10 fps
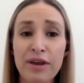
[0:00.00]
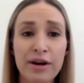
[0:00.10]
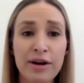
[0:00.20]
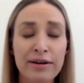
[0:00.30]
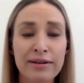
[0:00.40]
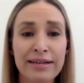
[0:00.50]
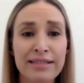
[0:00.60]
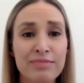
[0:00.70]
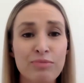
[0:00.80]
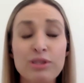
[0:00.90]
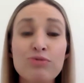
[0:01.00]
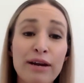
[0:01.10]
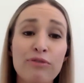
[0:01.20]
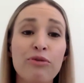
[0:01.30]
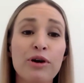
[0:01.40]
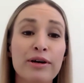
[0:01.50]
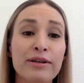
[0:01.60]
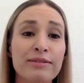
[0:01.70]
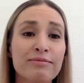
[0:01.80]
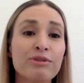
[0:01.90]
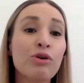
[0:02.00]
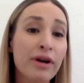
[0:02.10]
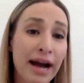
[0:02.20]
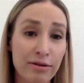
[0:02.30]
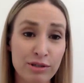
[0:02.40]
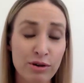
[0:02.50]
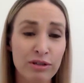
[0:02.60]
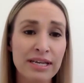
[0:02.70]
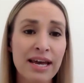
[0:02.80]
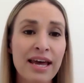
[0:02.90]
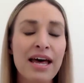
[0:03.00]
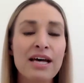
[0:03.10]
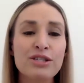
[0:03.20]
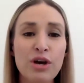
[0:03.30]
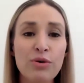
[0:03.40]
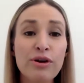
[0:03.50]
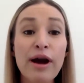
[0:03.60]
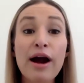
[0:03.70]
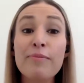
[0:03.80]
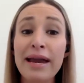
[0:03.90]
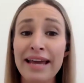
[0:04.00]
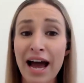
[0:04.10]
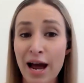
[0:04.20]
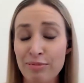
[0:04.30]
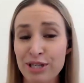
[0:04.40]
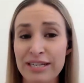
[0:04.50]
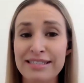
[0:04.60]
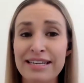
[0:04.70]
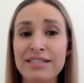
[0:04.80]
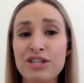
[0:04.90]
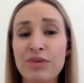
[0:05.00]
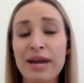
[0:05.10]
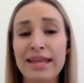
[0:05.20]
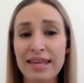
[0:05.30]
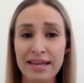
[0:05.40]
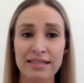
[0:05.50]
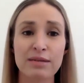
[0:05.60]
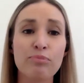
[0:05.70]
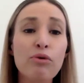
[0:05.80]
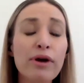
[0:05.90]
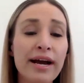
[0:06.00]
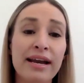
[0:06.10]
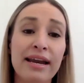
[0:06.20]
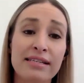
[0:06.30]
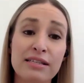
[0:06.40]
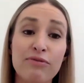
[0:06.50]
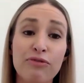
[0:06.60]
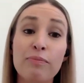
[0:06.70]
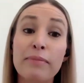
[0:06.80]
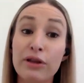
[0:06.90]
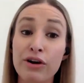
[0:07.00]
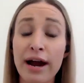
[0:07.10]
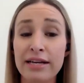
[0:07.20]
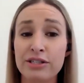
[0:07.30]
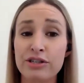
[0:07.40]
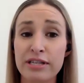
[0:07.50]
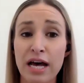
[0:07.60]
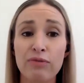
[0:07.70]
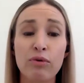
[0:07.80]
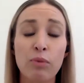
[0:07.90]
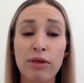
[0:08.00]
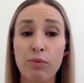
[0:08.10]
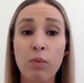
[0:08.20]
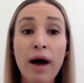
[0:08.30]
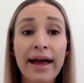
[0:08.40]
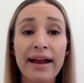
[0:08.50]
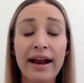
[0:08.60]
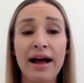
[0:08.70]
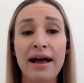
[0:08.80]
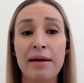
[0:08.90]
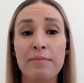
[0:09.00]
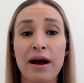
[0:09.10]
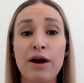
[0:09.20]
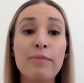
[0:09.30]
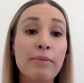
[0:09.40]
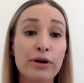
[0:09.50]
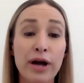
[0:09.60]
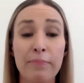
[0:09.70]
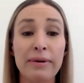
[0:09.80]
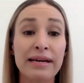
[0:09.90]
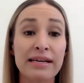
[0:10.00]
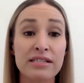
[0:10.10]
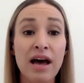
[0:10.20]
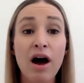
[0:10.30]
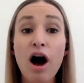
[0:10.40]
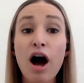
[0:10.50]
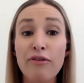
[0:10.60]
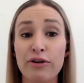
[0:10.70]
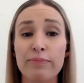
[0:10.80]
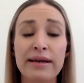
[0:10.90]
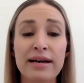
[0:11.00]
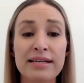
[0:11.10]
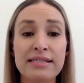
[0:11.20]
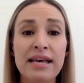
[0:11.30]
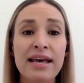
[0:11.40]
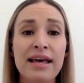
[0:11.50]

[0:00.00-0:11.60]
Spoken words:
There is what's right for your household. So there are many options. And so what I think is important is to familiarize yourself with what our member companies offer, because